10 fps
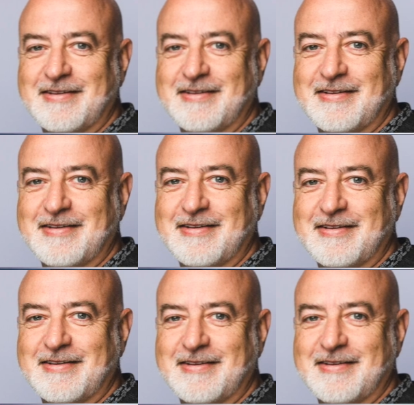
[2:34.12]

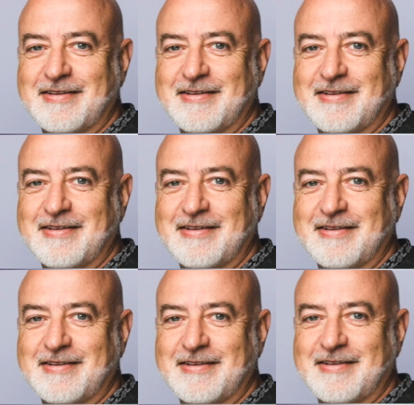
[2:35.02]

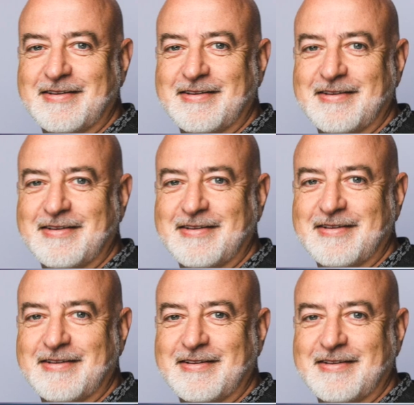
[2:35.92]

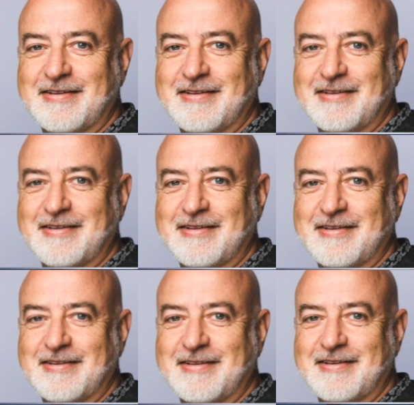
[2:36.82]

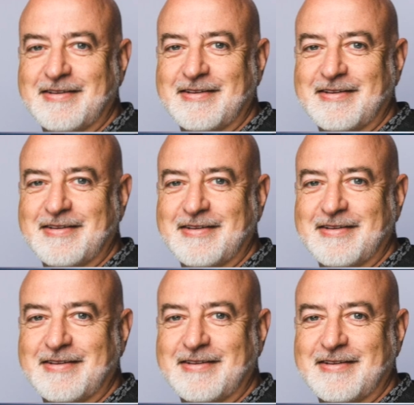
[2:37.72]

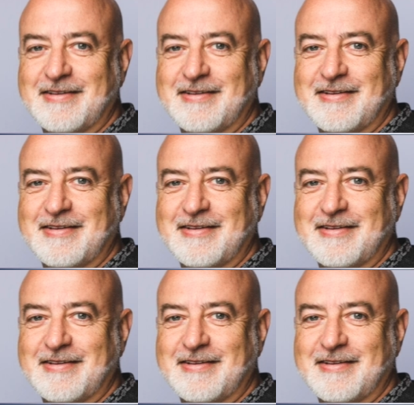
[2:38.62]
(silent)